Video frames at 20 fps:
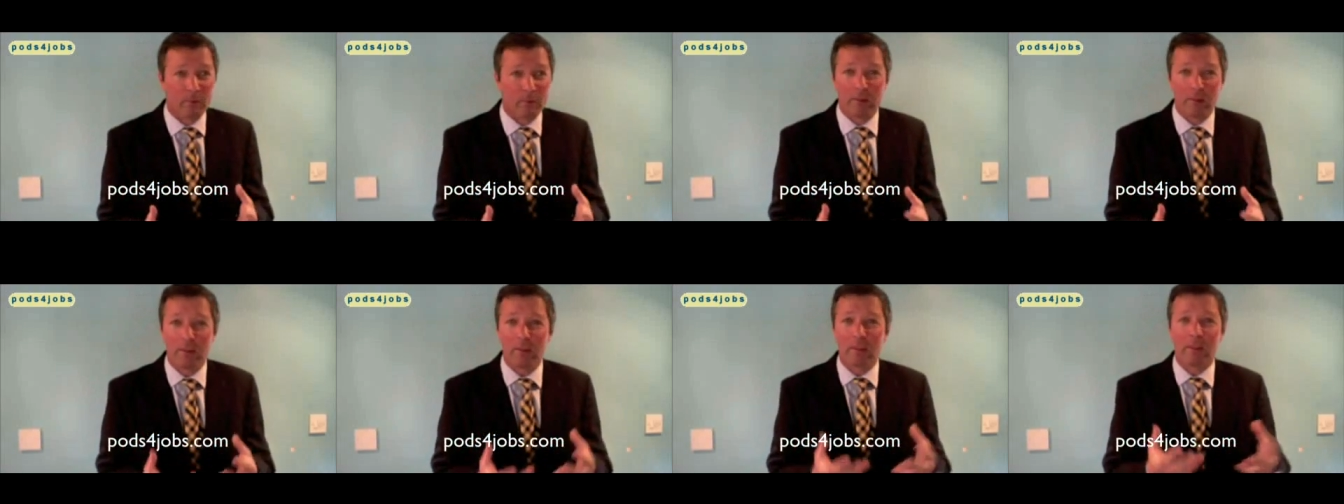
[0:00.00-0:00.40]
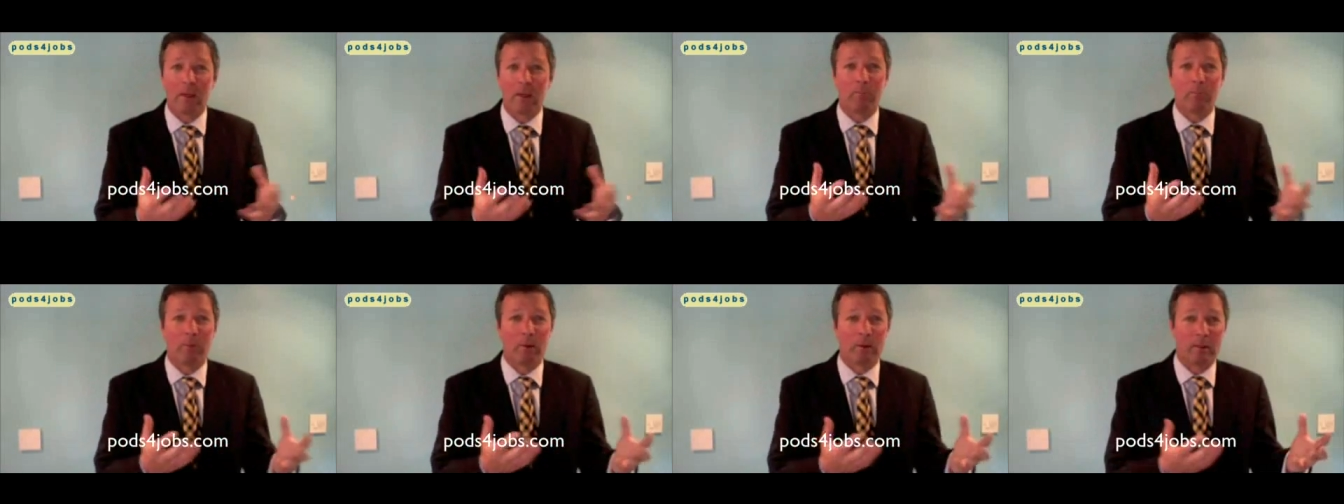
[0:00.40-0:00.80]
This
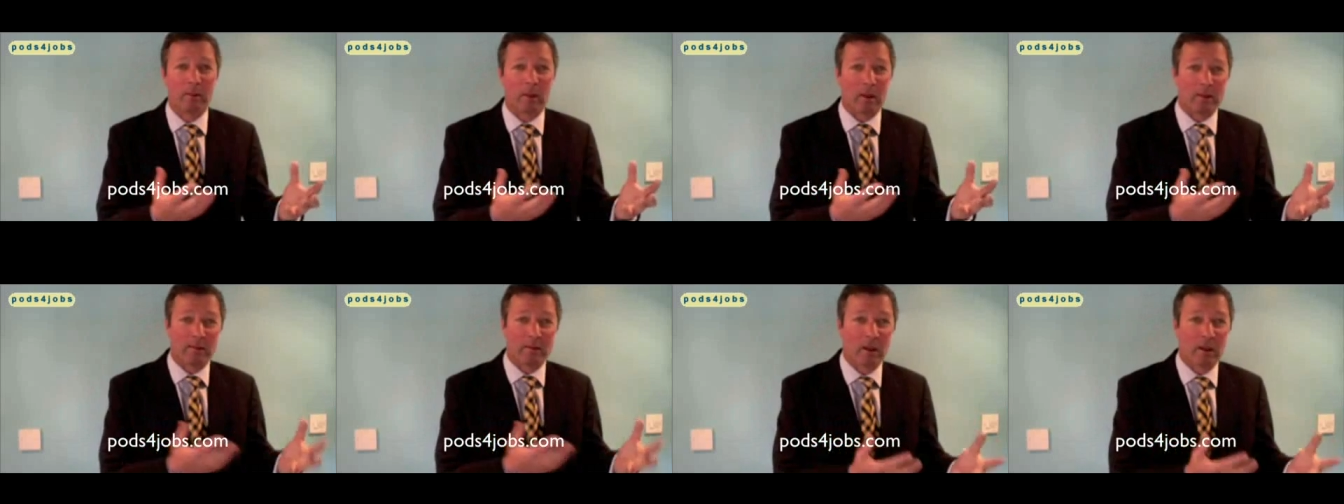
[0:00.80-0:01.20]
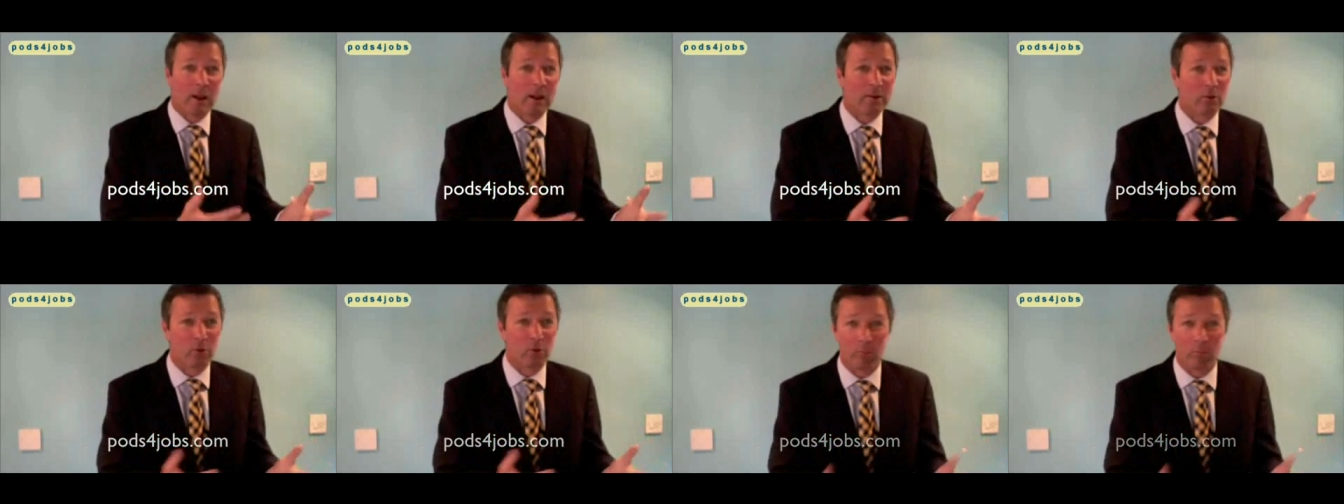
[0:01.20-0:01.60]
can be their dad
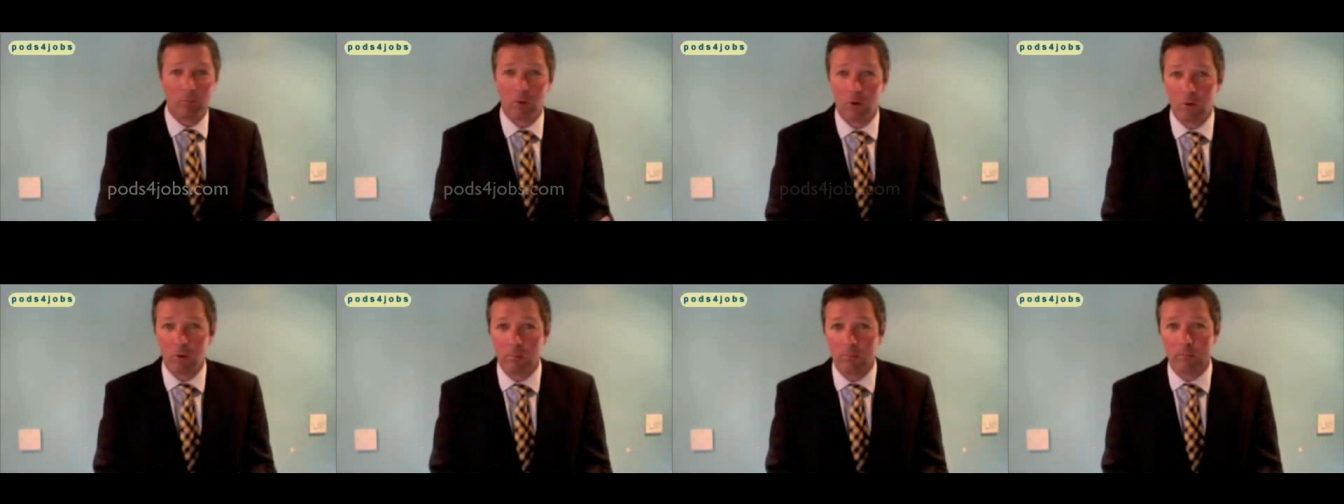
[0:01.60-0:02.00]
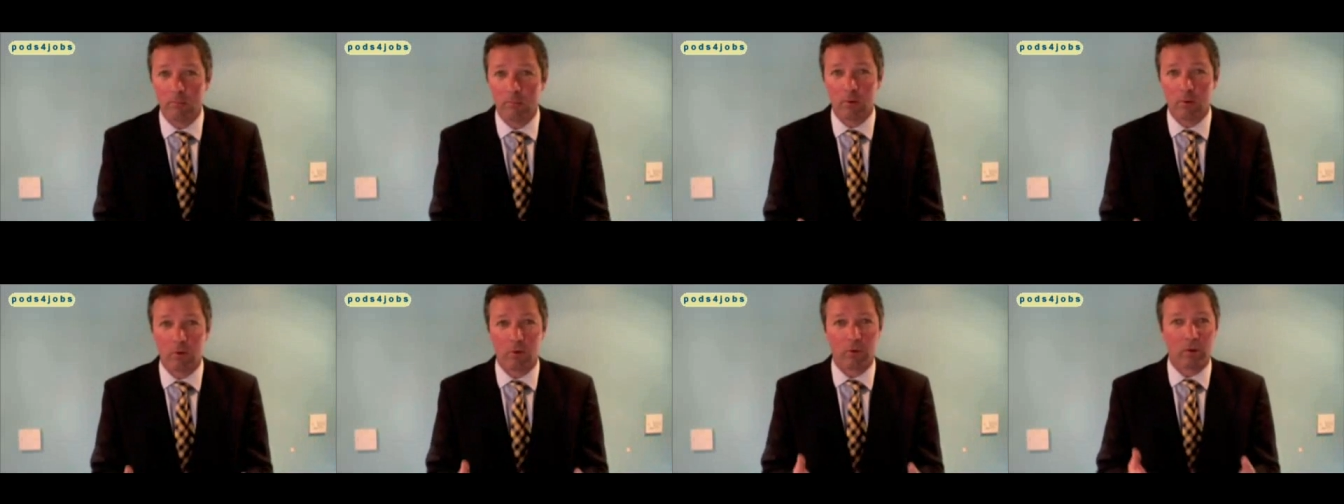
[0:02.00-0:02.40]
or the mum
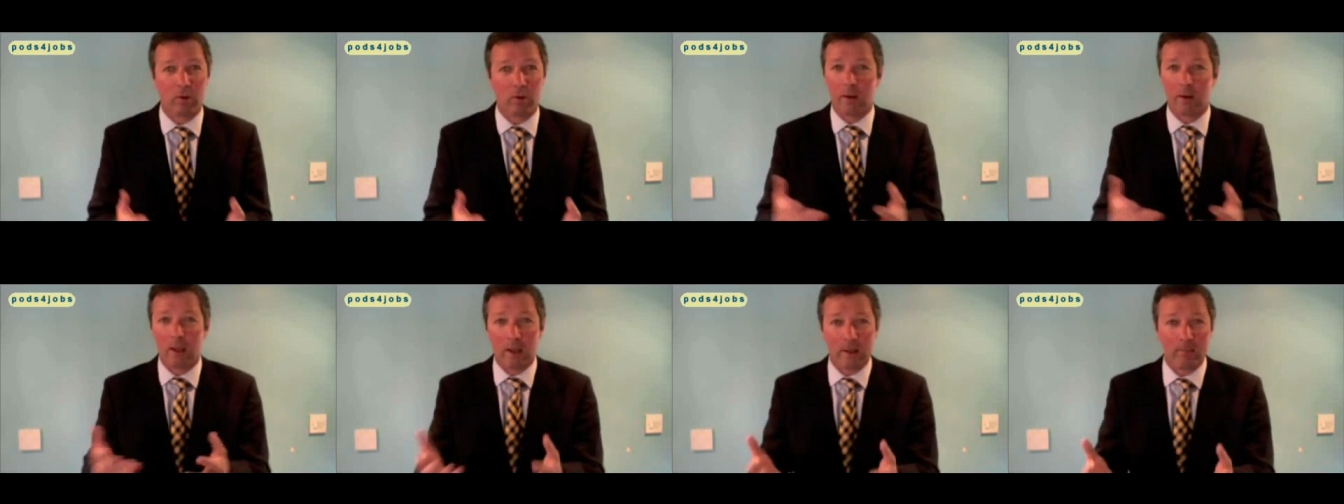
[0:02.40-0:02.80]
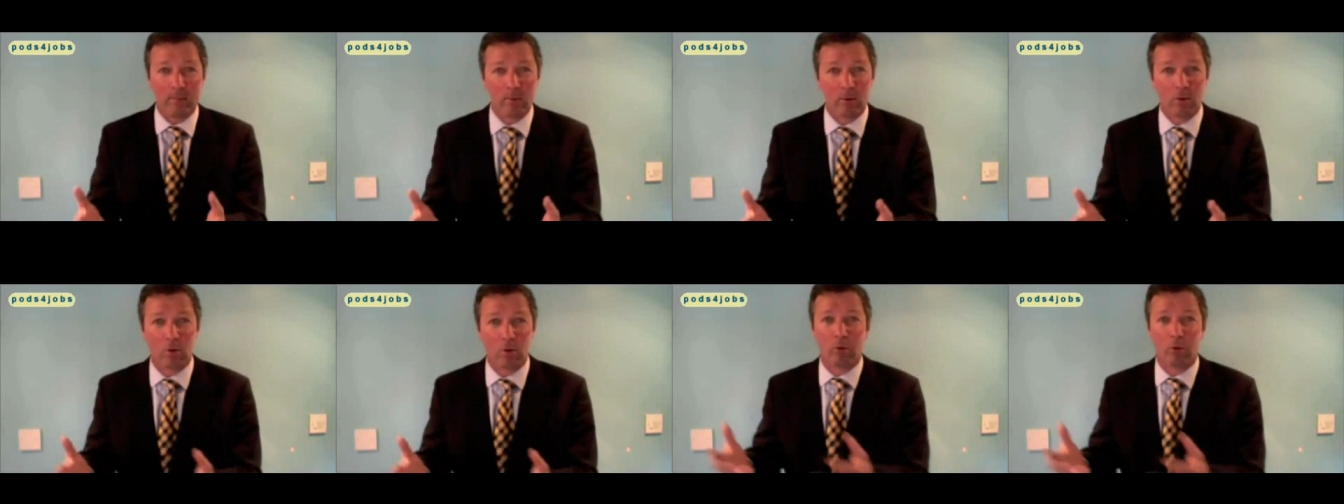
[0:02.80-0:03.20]
or the neighbour
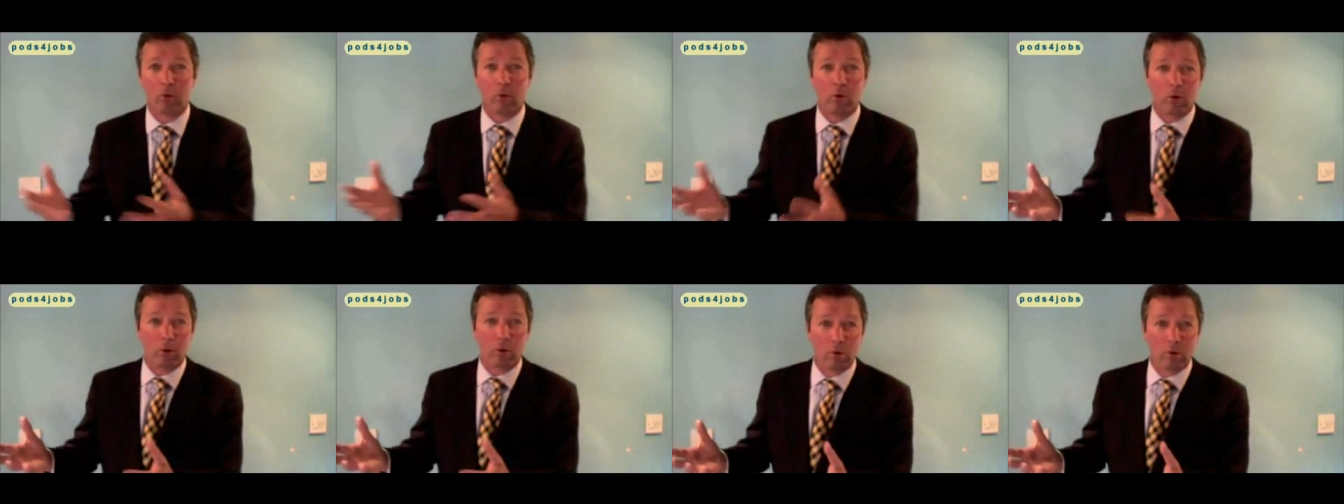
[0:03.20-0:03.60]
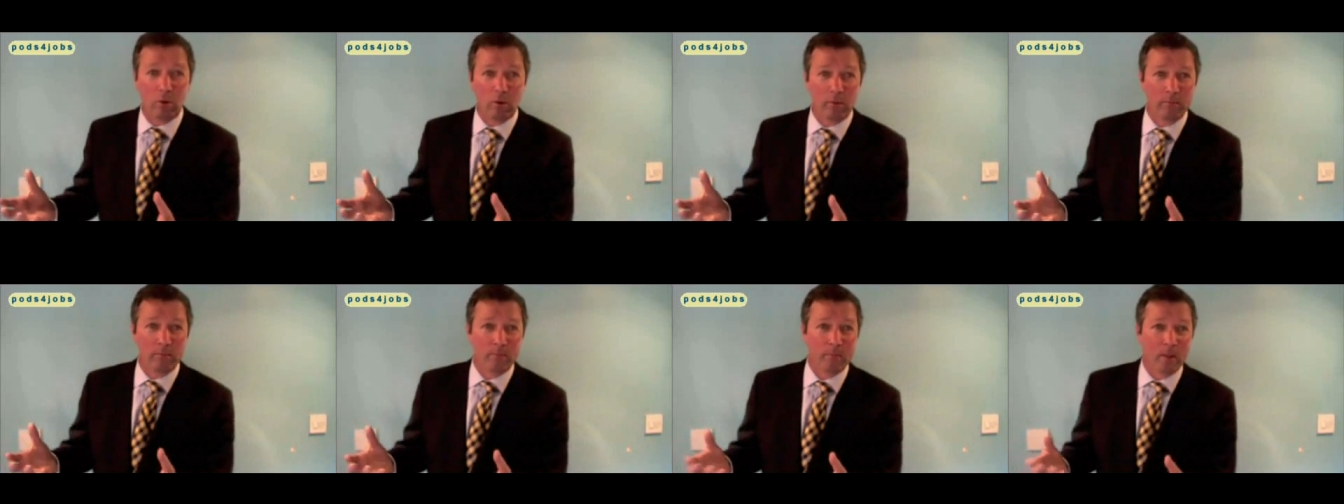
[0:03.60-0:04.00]
or uncle,